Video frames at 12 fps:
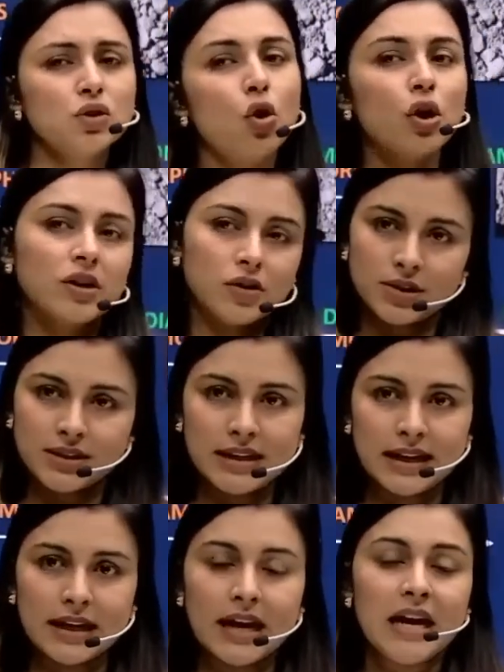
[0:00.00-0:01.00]
or
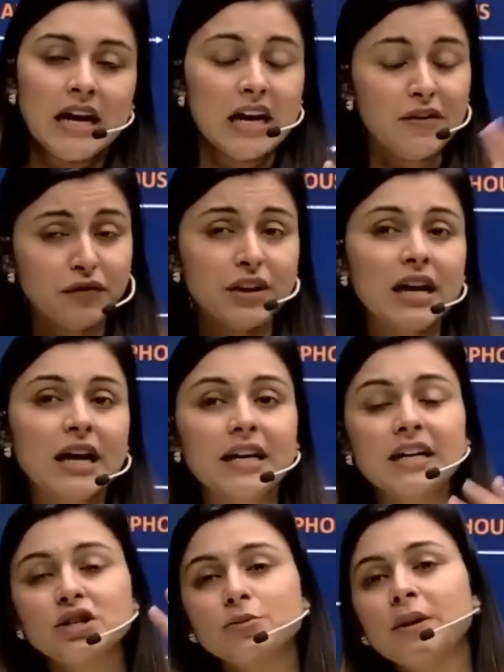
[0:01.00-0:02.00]
crystalline. If the
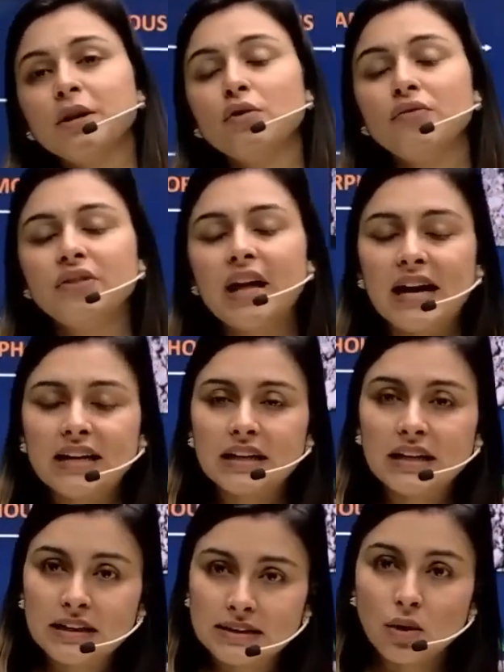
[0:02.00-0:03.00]
arrangement of that
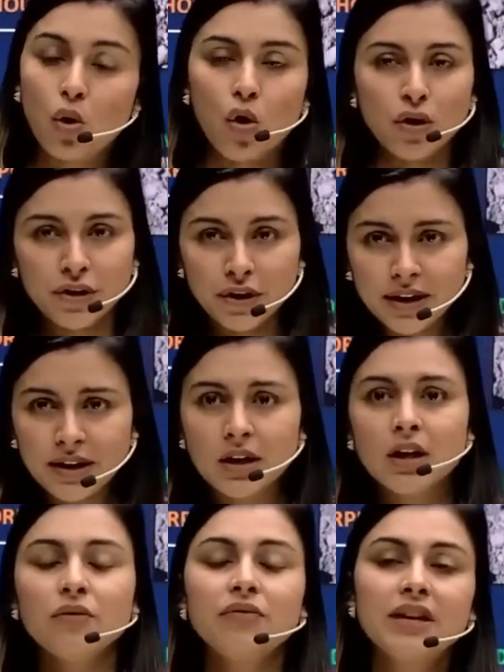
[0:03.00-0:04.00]
is ordered,
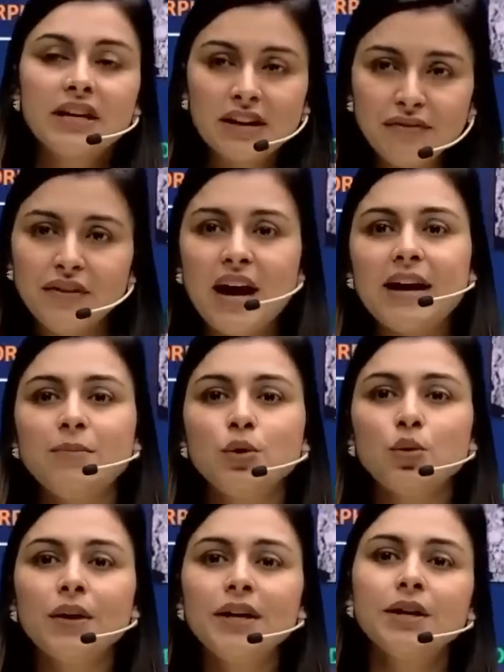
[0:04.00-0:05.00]
we give time
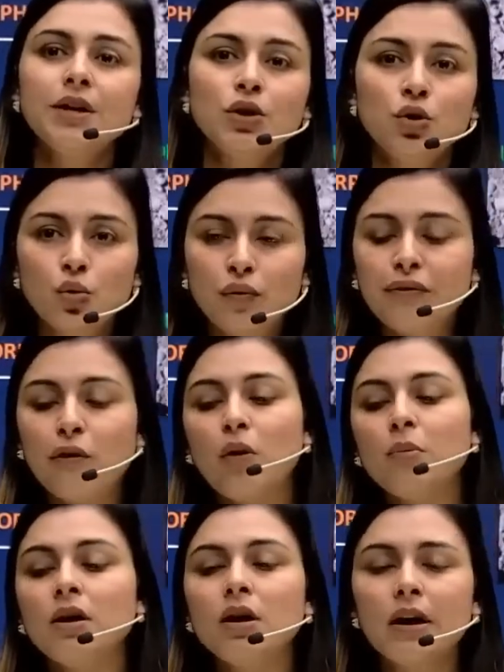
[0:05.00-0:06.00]
to it to
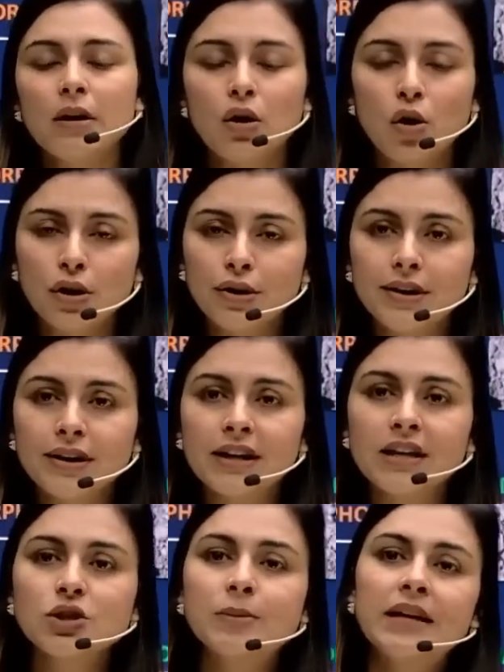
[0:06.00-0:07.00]
form a ordered
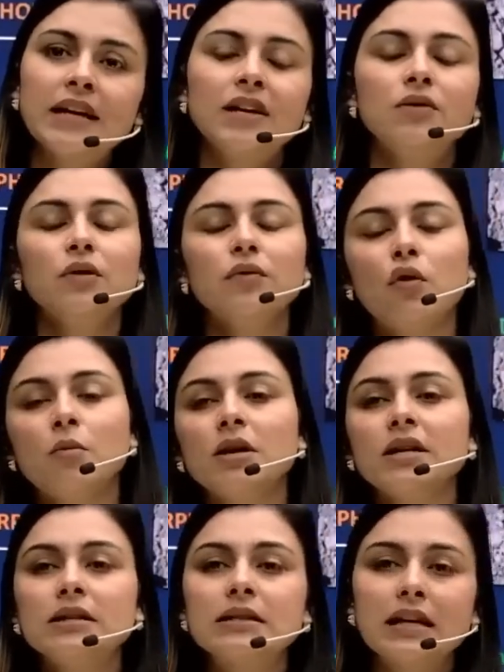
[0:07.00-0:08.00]
arrangement, it will form a
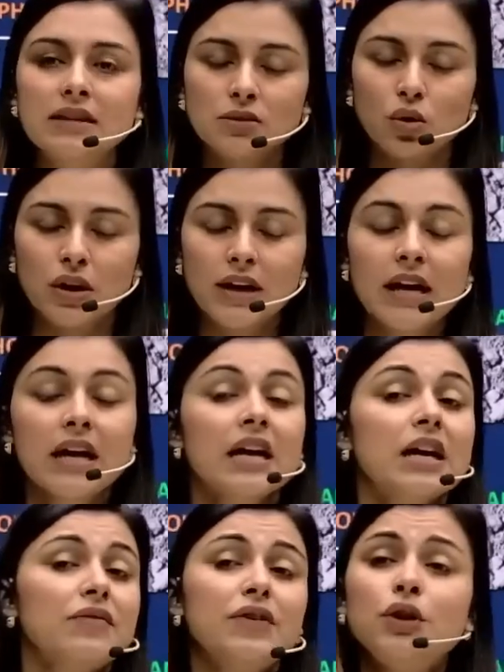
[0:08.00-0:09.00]
crystalline solid.
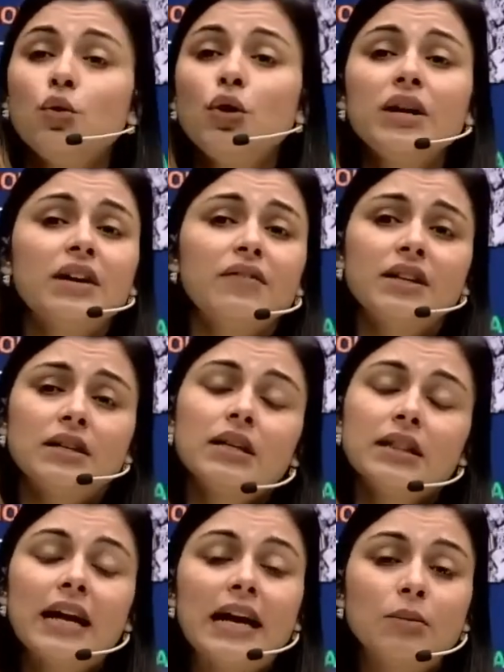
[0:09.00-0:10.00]
If we don't give it
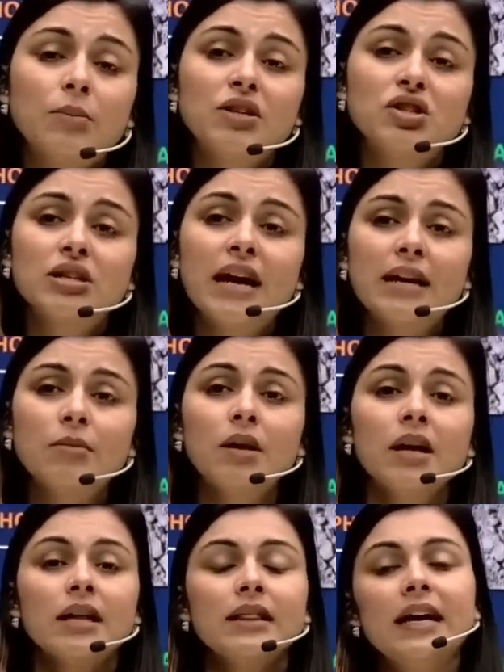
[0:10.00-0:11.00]
that much time,
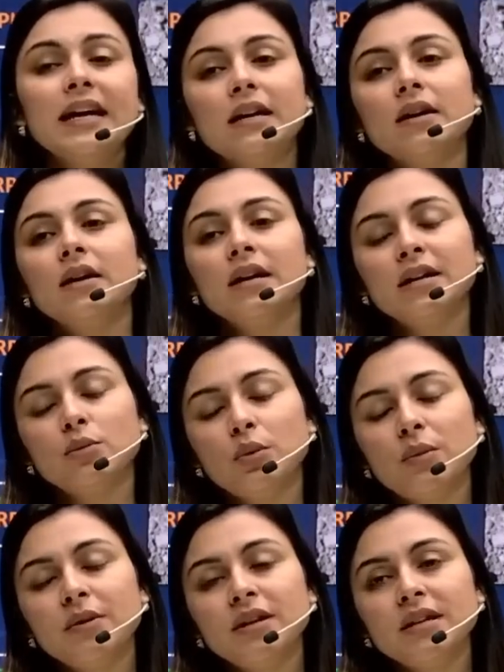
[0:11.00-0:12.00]
then it
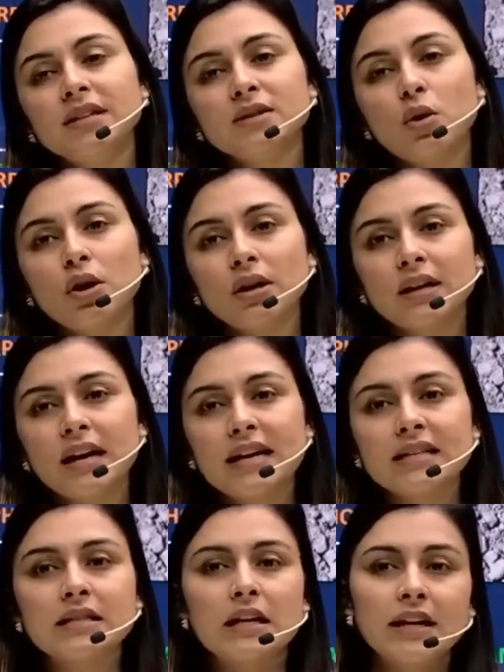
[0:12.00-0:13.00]
will be a
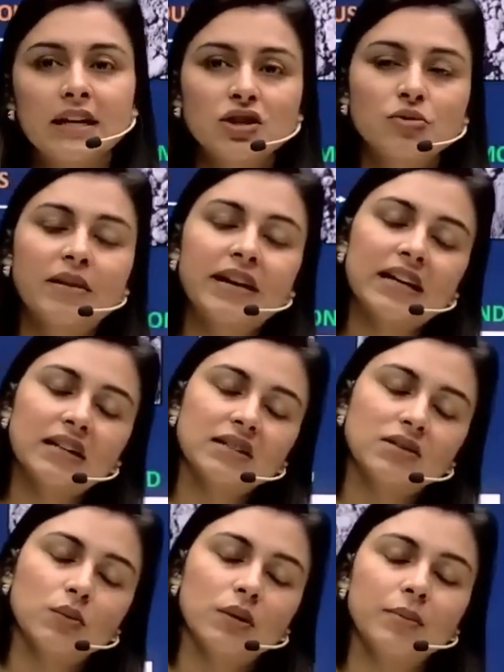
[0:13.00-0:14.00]
disorganized arrangement, and
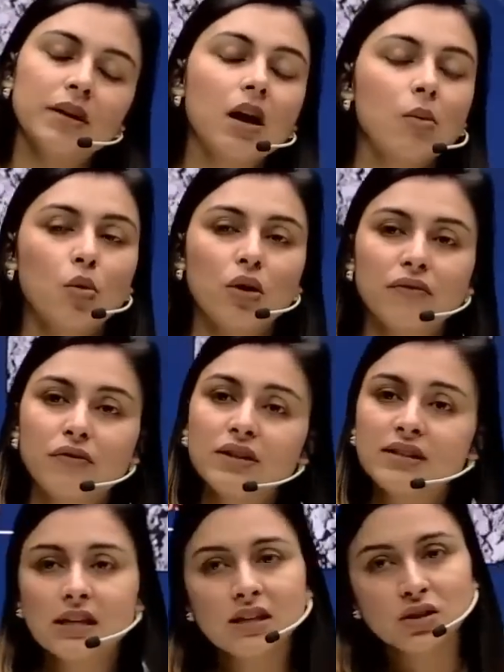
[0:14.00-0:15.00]
this will be an
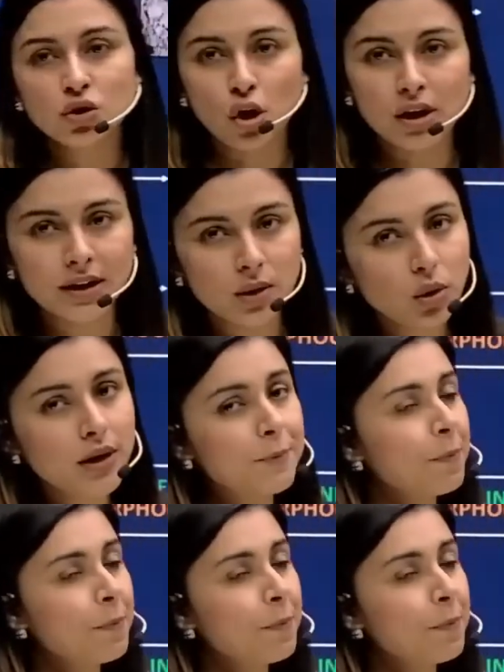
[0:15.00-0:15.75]
amorphous solid. Okay,